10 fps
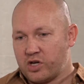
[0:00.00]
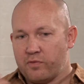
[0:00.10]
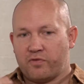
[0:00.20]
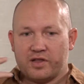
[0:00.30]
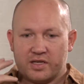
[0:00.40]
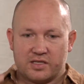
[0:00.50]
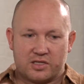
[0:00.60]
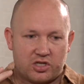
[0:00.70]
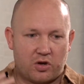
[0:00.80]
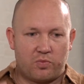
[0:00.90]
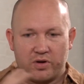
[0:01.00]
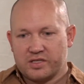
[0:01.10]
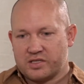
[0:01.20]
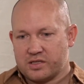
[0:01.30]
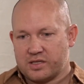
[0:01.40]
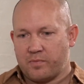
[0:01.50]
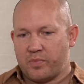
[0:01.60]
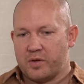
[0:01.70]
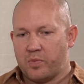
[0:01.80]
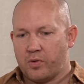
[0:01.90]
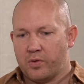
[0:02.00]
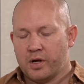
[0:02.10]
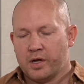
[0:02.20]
hopefully this show brings to some people,